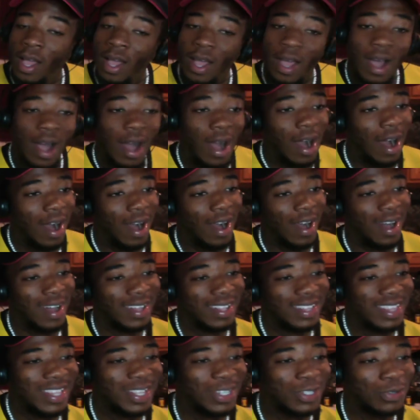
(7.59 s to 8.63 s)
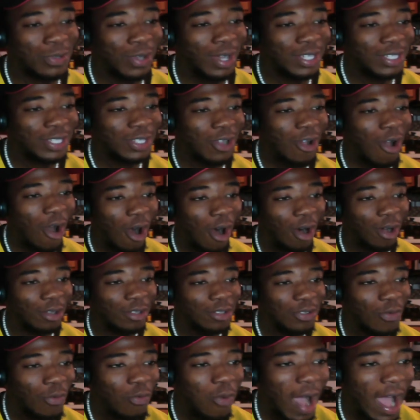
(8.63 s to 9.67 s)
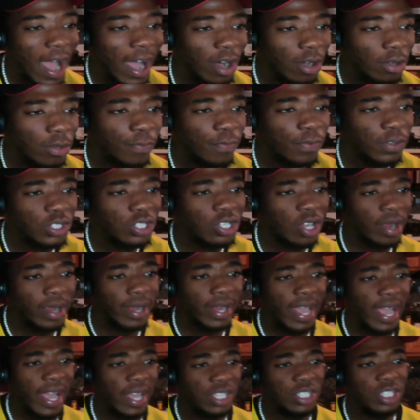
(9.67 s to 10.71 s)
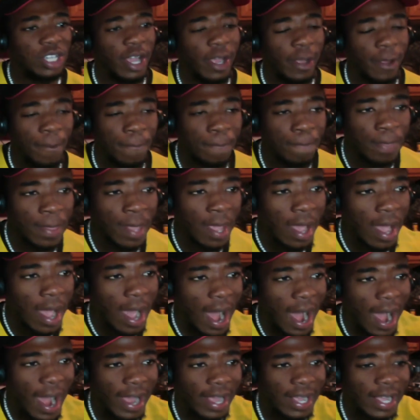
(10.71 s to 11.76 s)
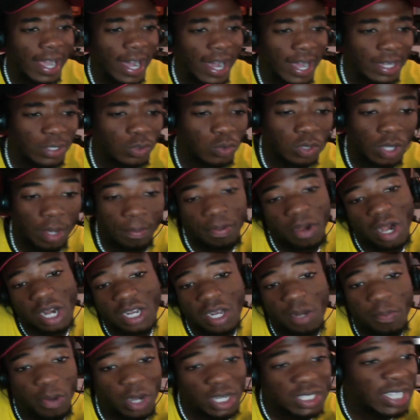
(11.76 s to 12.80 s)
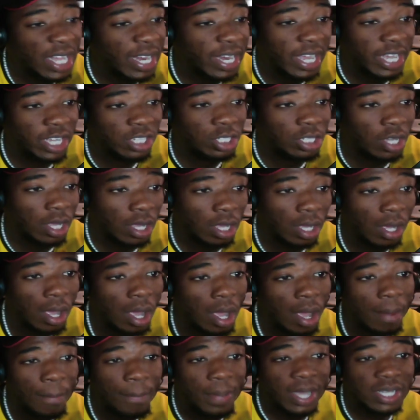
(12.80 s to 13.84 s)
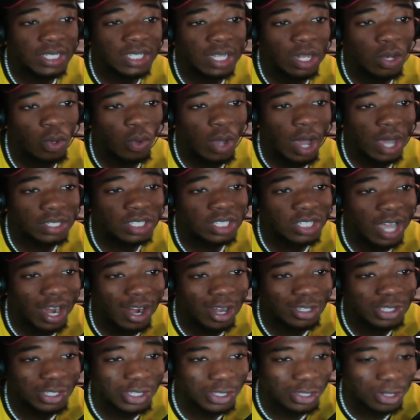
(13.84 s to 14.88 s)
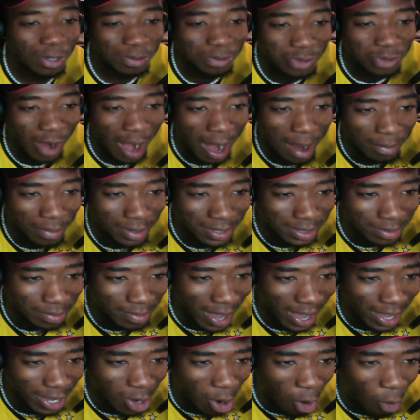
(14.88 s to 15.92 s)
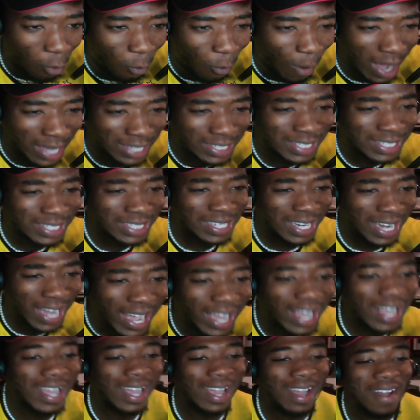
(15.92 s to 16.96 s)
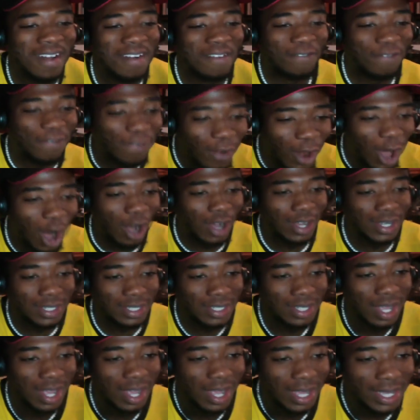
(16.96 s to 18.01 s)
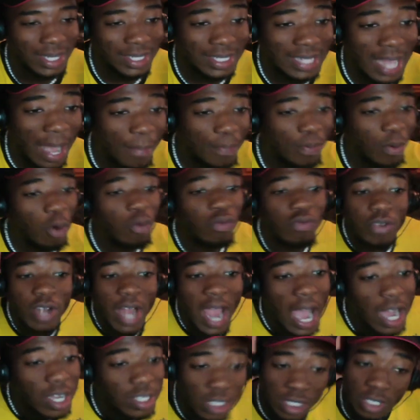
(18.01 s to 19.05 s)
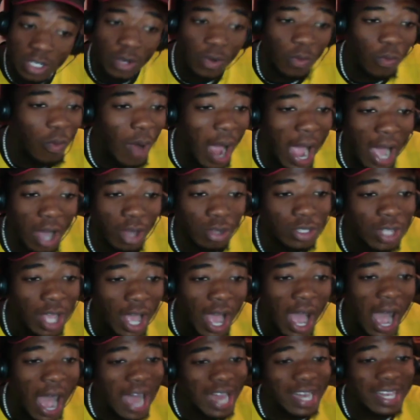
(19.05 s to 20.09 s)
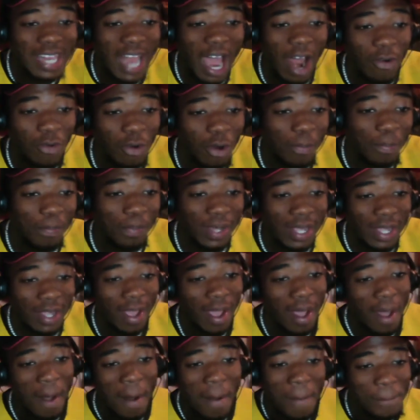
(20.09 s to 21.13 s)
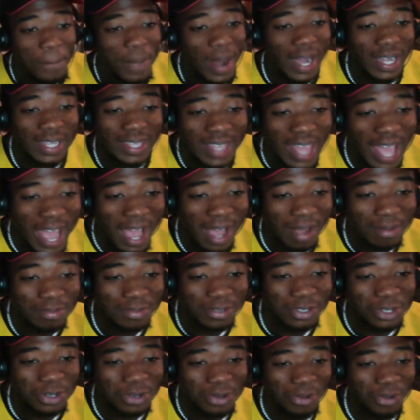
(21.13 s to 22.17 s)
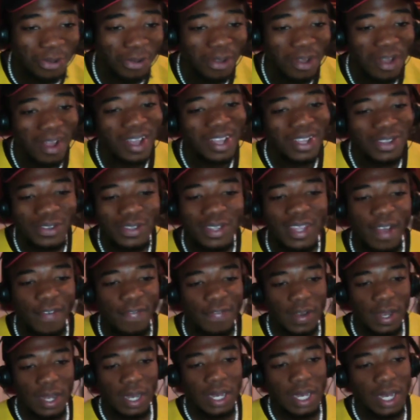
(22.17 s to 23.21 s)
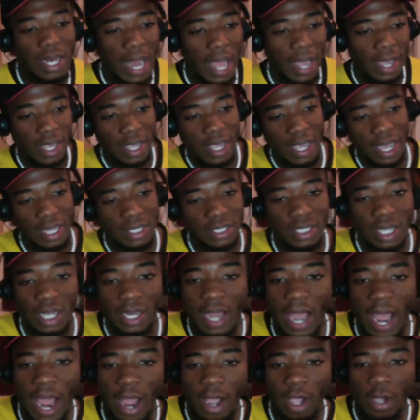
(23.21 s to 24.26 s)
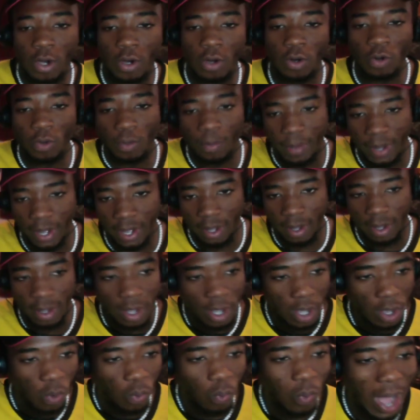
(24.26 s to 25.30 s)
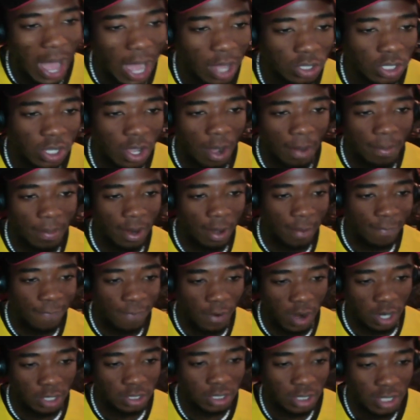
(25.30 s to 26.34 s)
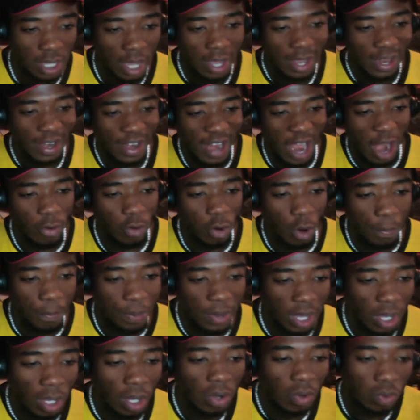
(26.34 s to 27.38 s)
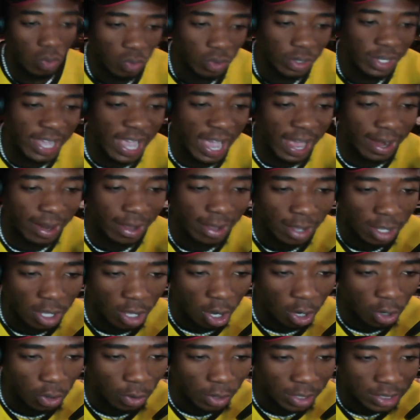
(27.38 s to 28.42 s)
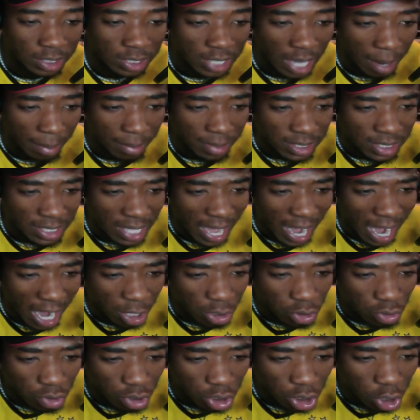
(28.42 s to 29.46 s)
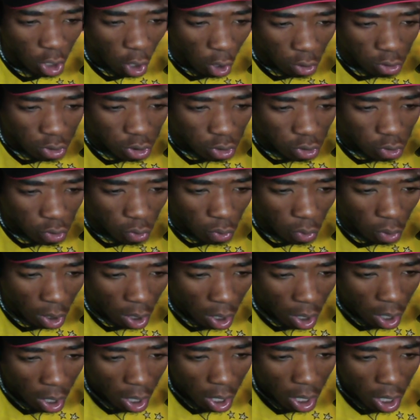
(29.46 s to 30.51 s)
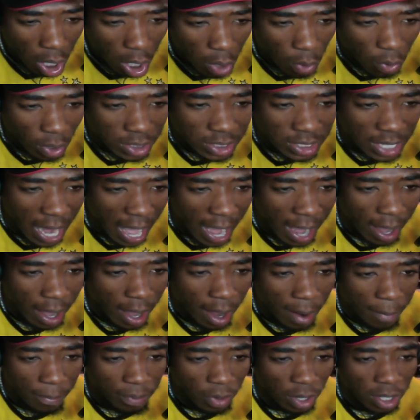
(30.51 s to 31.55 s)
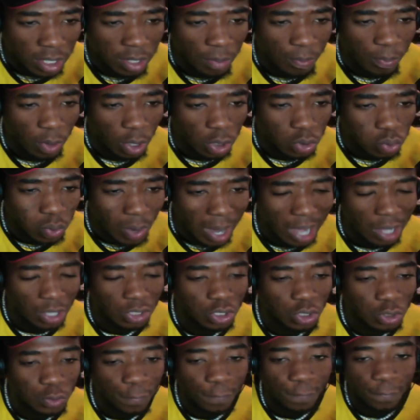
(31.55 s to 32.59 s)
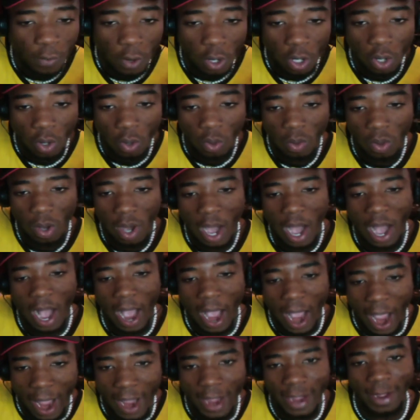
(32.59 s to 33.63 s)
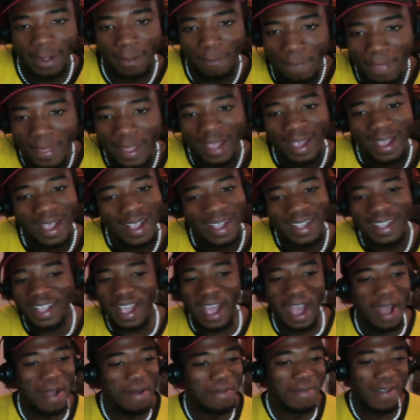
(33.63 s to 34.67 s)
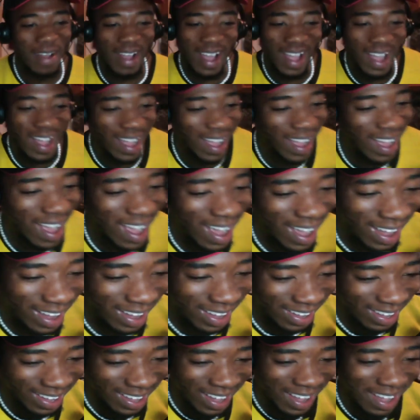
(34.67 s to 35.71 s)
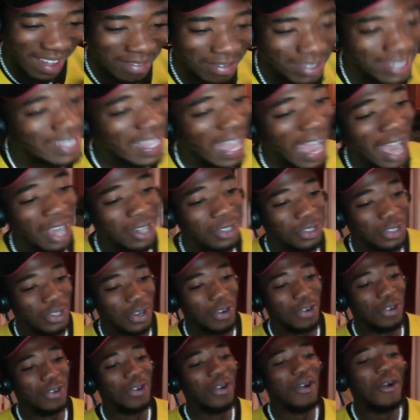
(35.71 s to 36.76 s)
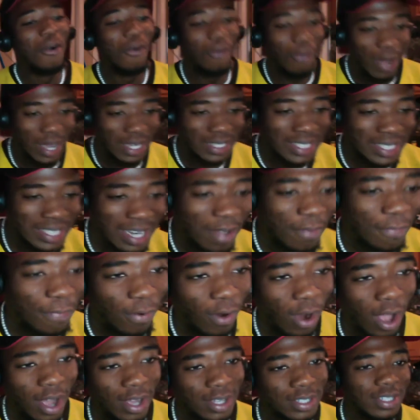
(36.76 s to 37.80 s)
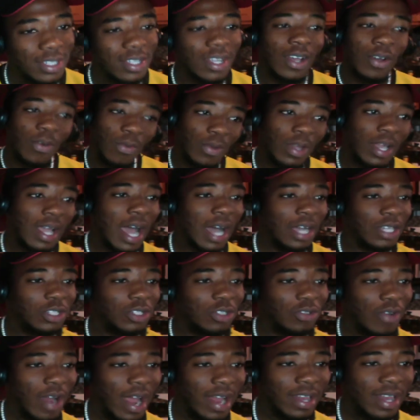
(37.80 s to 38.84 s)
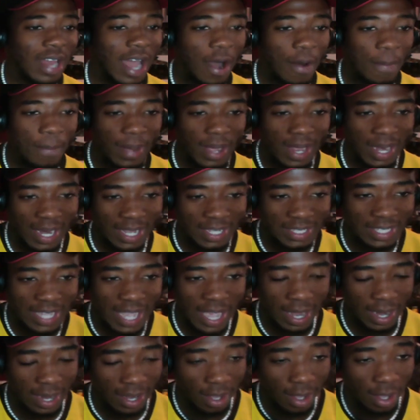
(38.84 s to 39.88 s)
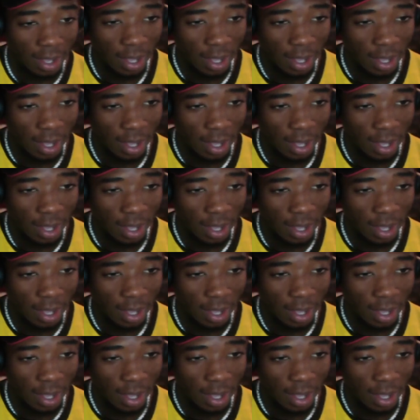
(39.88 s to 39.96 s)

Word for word: Ah, this one's called Wild, featuring Ajay. Alright, guys, Buruklyn Boyz and Ajay. Basically, we got shout out to subscribers, man. Yo, West Slick Vlogs. He's like, bro, react to Wild and Nairobi by them too. You definitely like it. I said, alright, cool, man. Wild coming up first. Nairobi will get it. You all know what time it is. There, Andrew Jones too. He was like, Buruklyn Boyz Wild should follow. Alright. Yeah, man. Hey, Mr. Andrew, Westlake Vlogs, we got you right now, man. Let's get it.